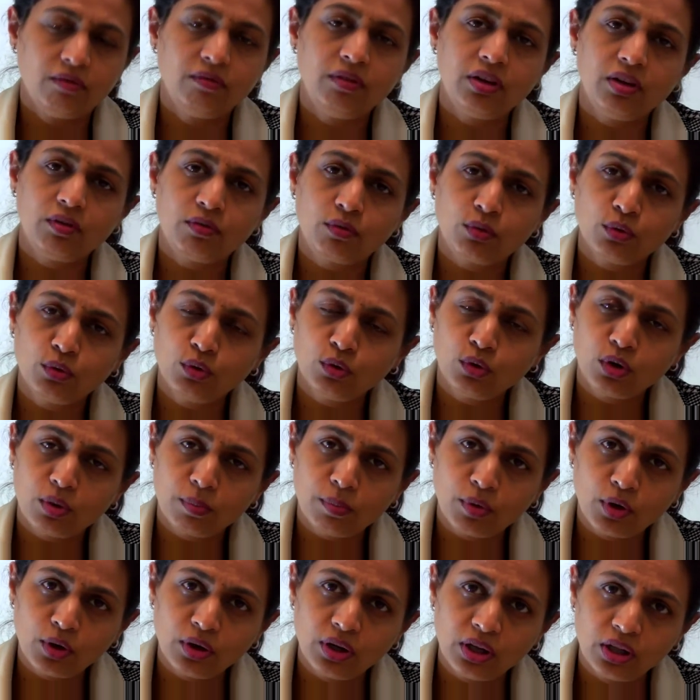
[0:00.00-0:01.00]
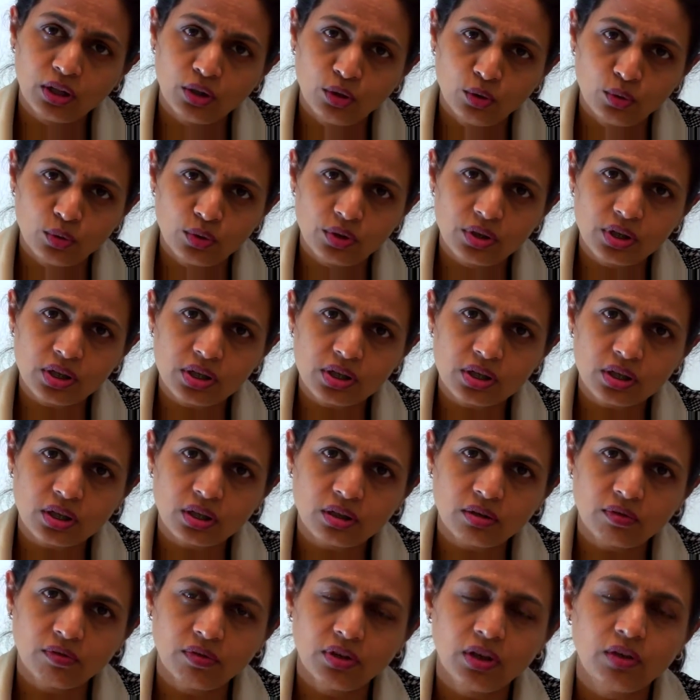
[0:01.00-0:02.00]
We have to know about their
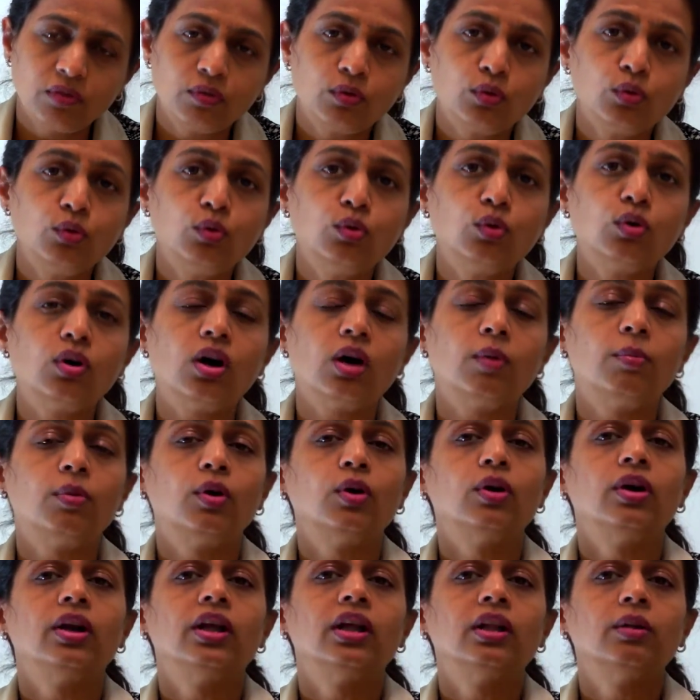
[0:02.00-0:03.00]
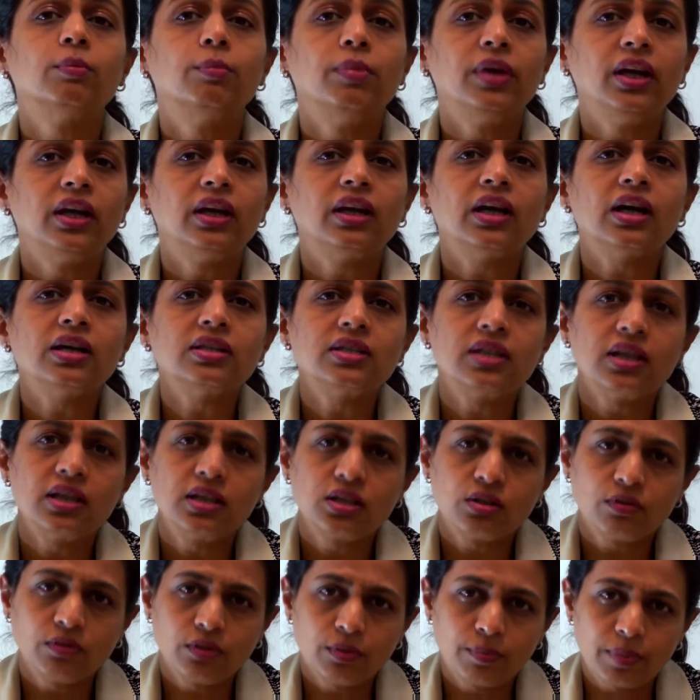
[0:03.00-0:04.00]
nutrition. We have to know about their beta
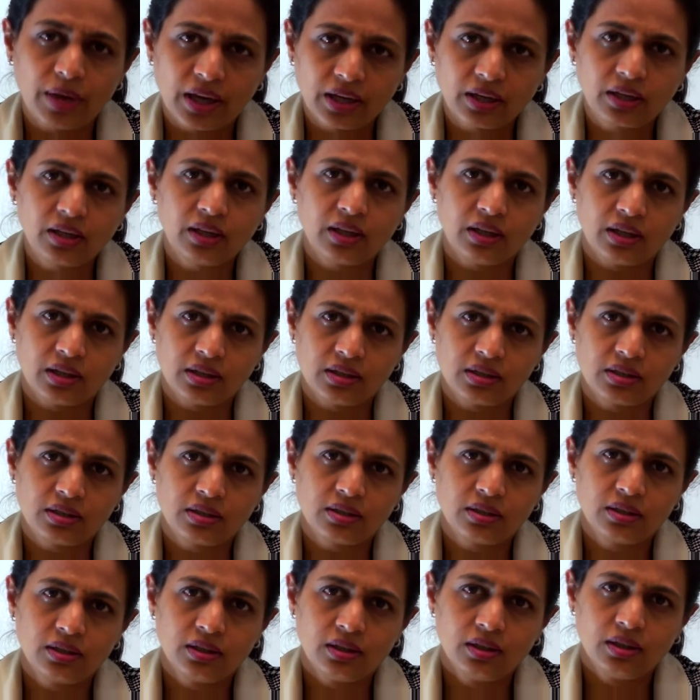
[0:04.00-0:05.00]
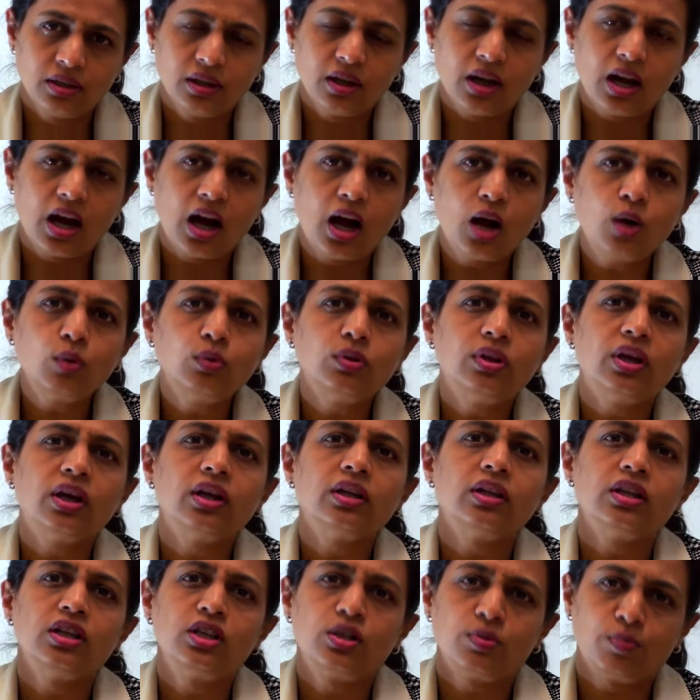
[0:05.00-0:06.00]
cells of the pancreas, how
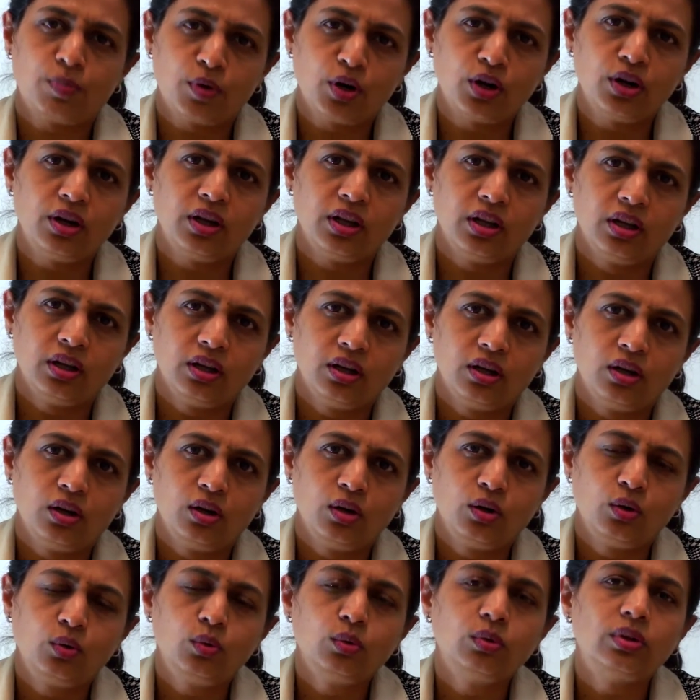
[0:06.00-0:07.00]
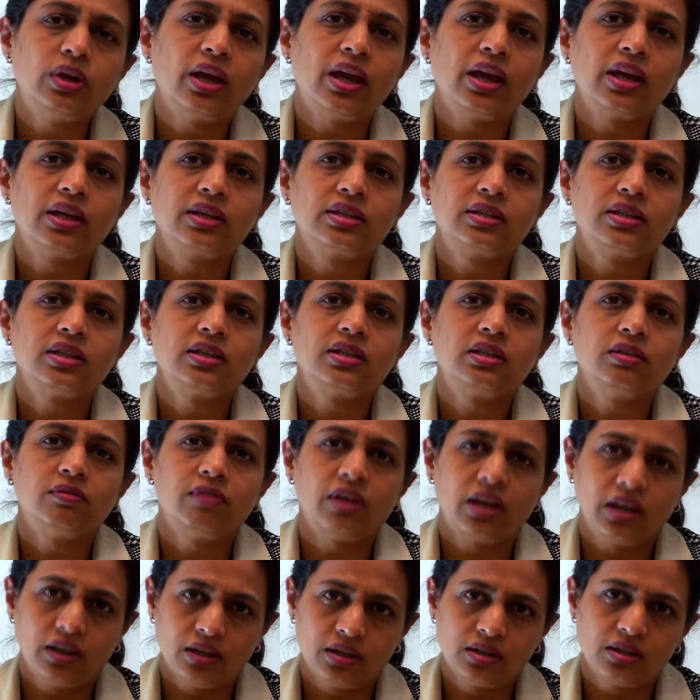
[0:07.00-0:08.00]
they are responding to the
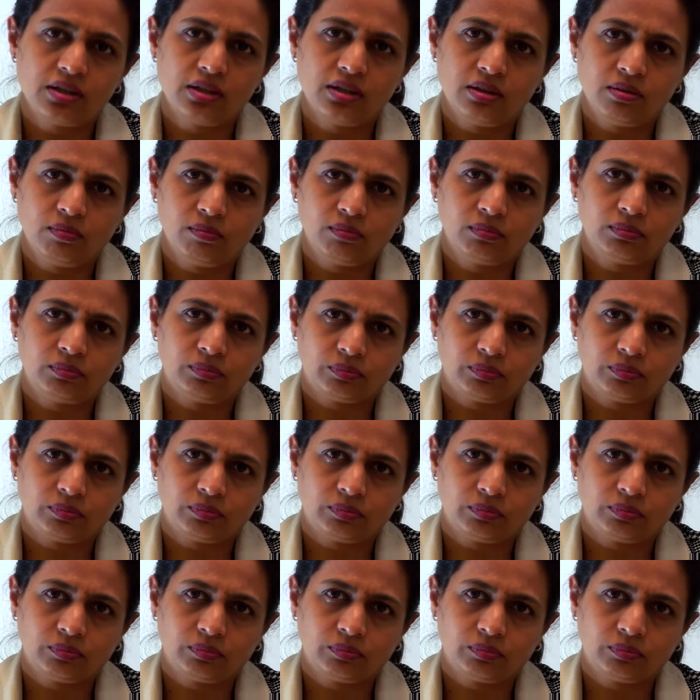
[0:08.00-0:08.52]
excessive energy.